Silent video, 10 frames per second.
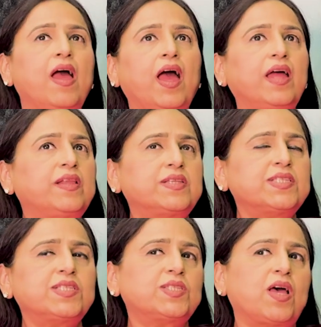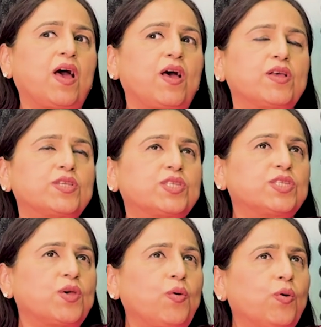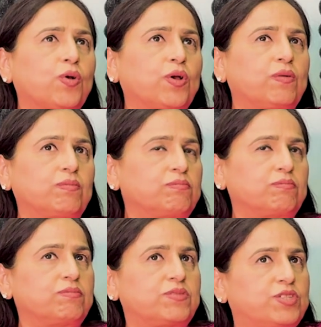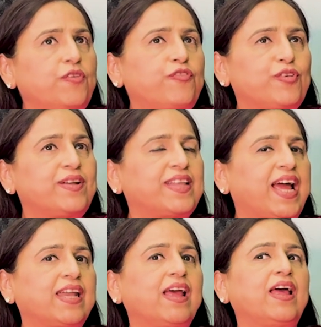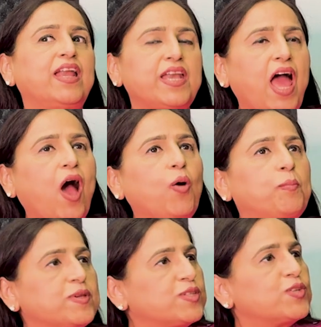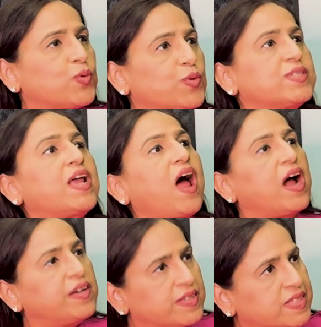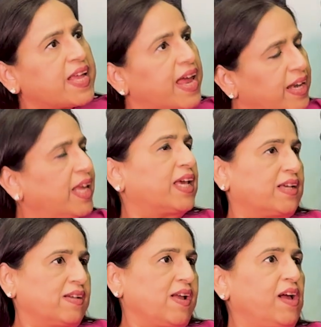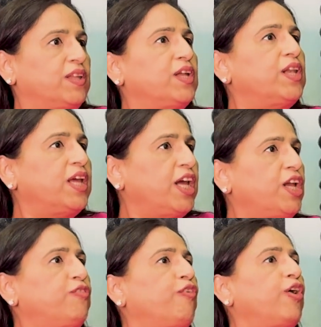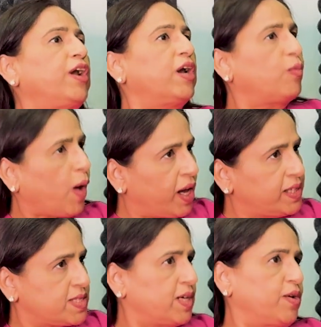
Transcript: And this is so different that now business owners are understanding the need for an advisor.